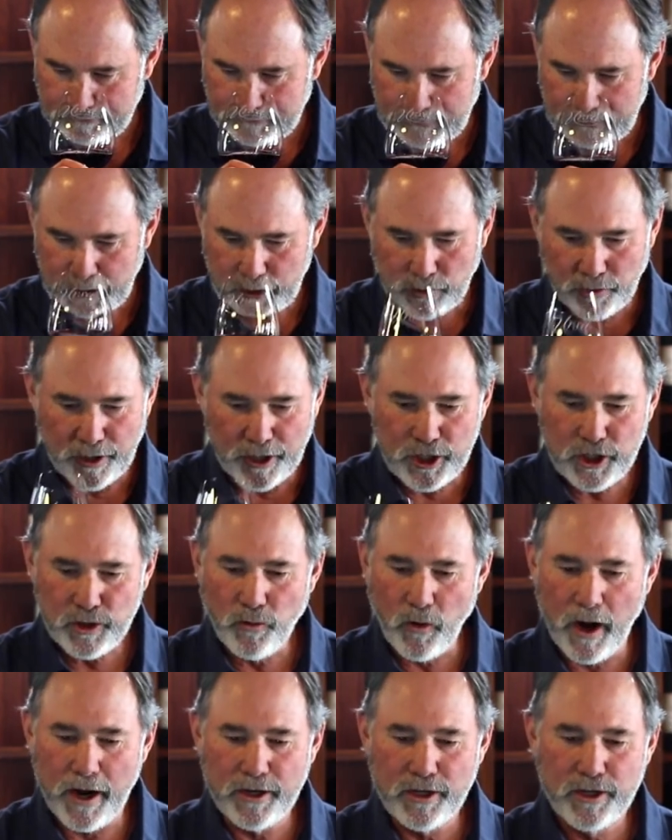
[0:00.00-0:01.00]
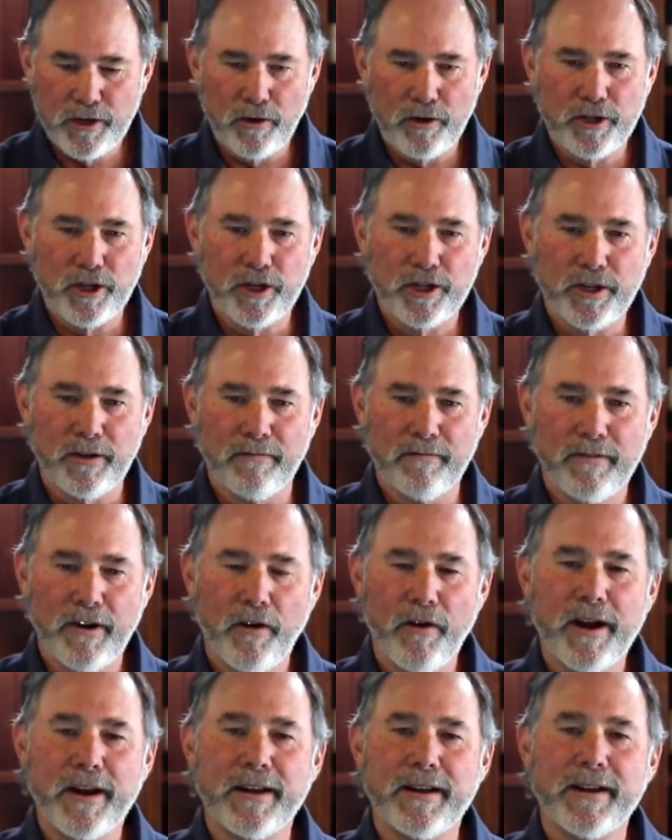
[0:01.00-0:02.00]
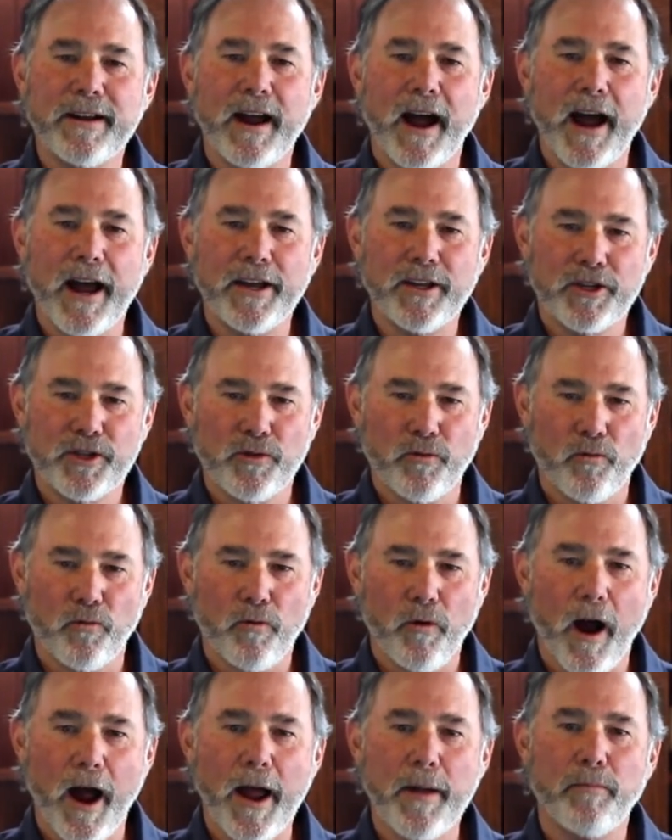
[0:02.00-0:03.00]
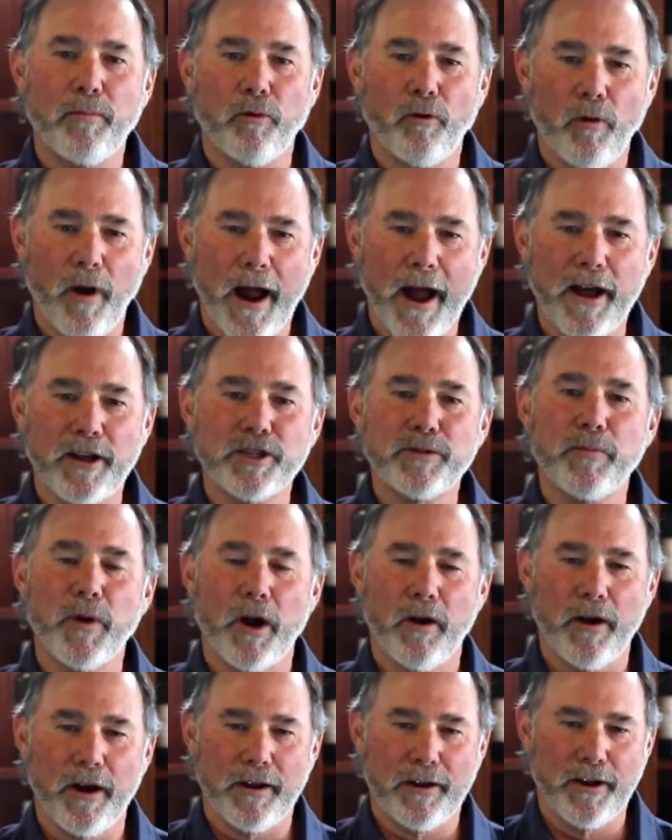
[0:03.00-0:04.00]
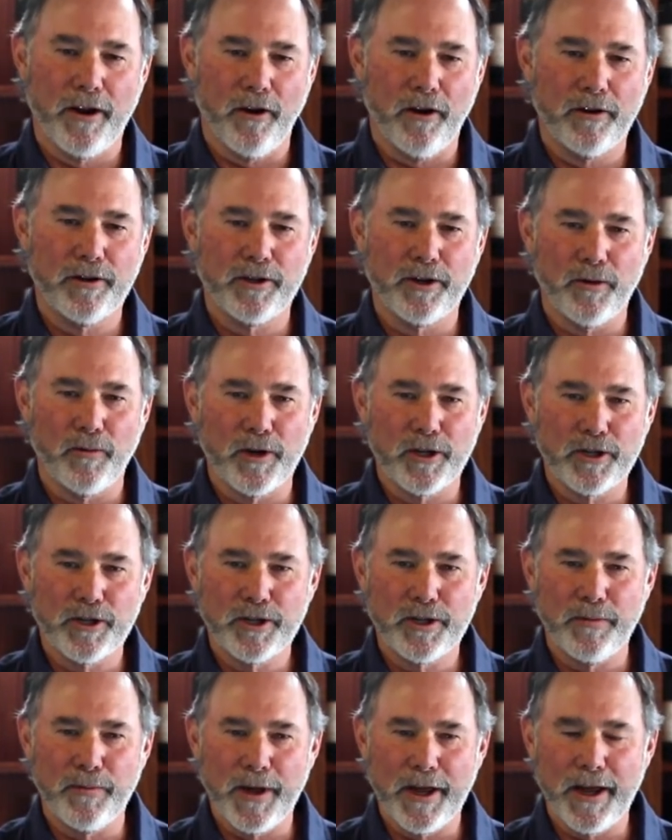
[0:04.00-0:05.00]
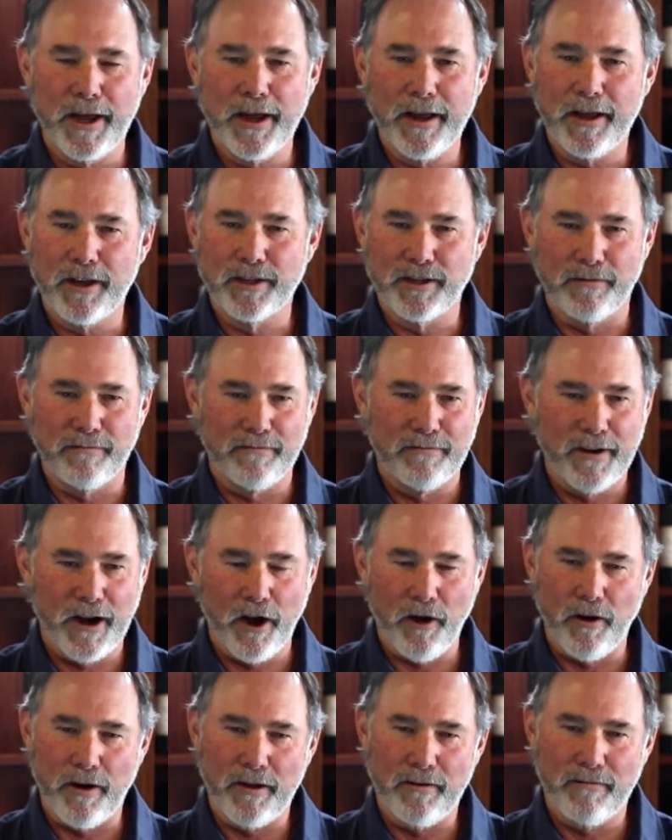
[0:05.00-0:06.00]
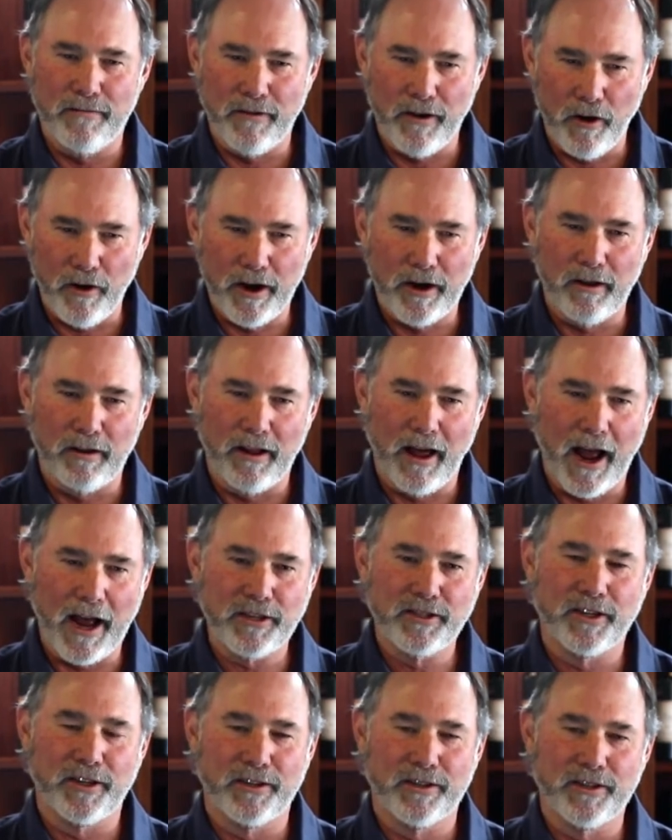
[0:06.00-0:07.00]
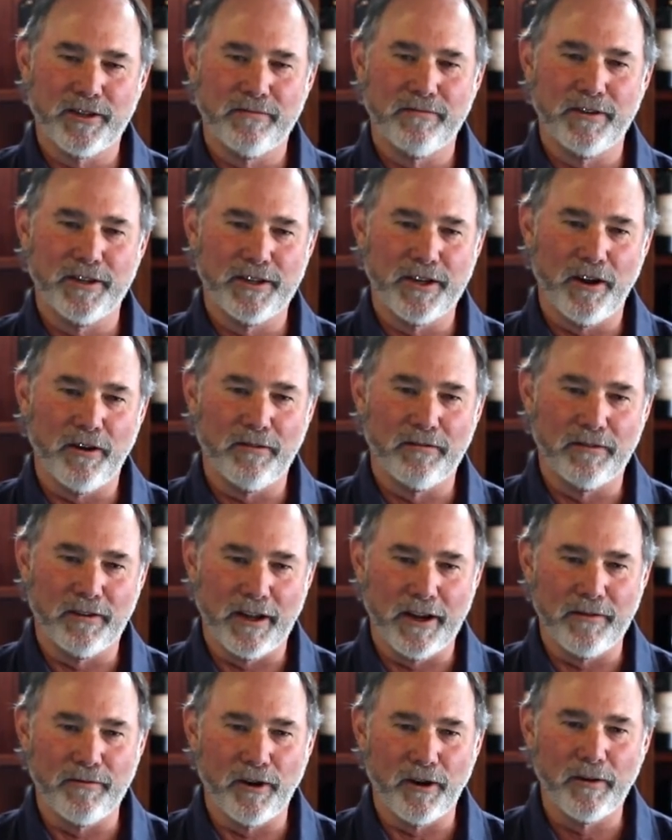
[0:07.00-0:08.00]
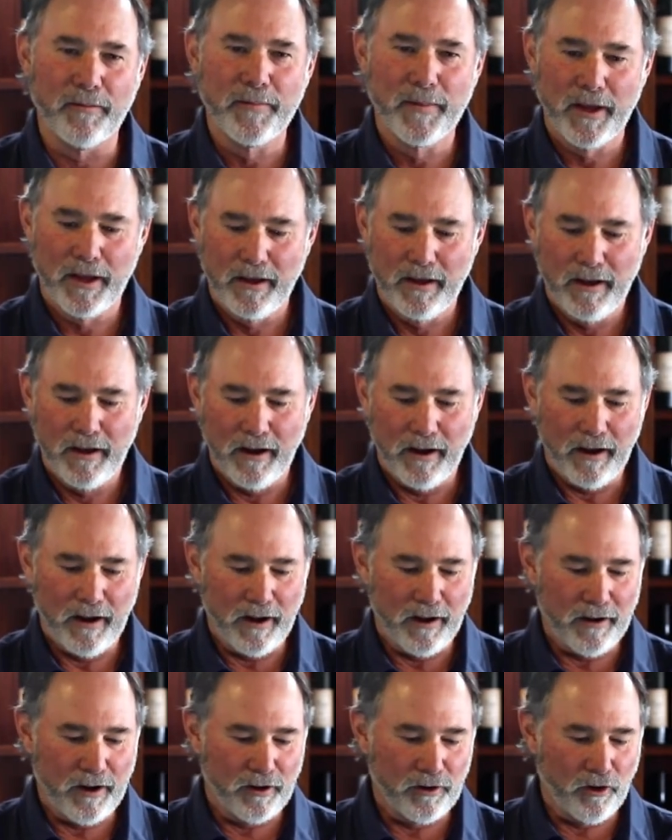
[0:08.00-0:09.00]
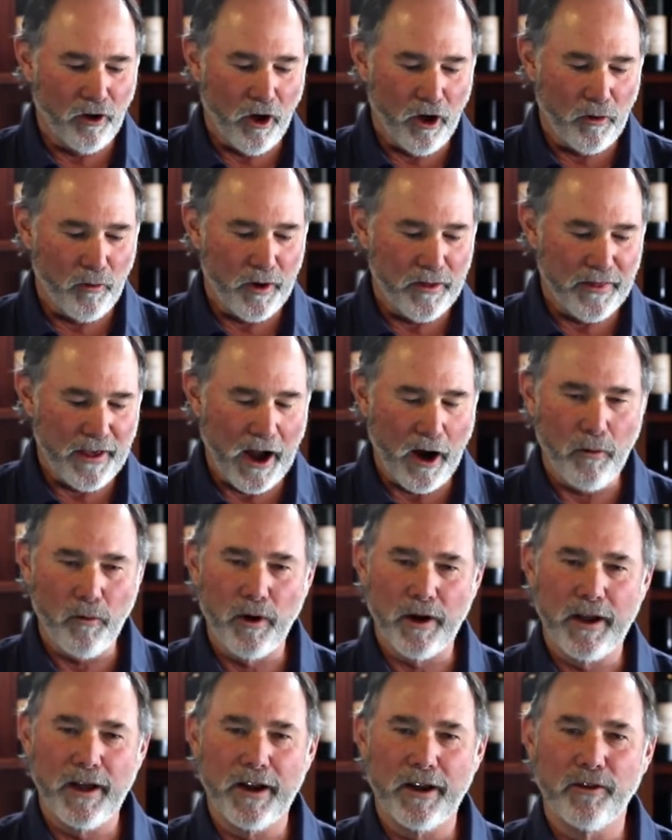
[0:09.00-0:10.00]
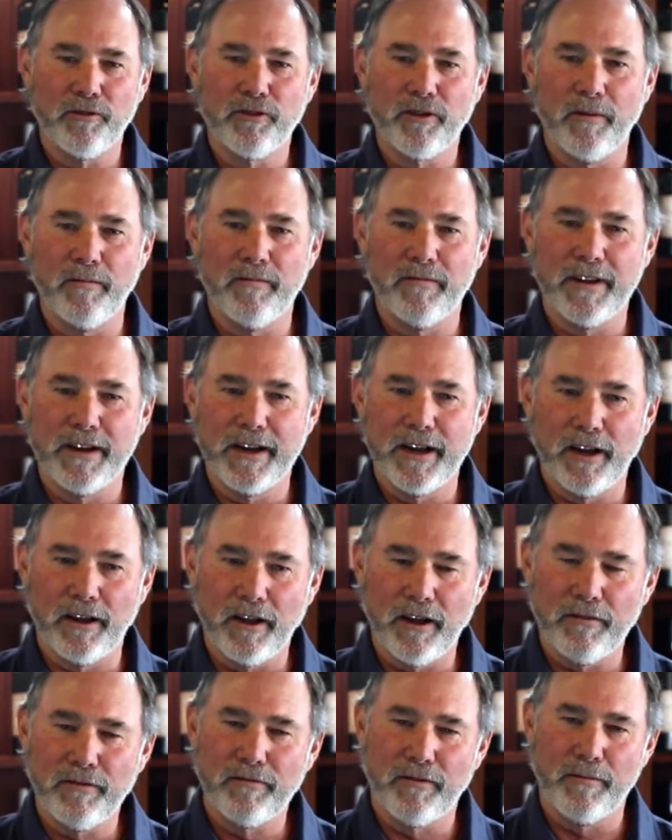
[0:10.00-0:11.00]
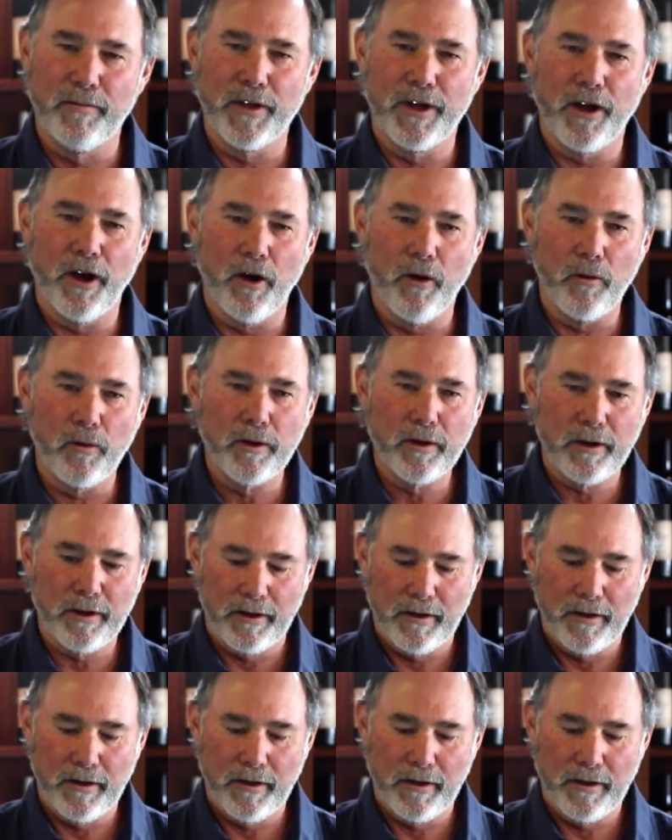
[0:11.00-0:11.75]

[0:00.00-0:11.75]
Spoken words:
So this wine shows us some very nice, ripe raspberry character, which to me is a very, very classic Zinfandel flavor. Along with that, we're getting some vanilla from the oak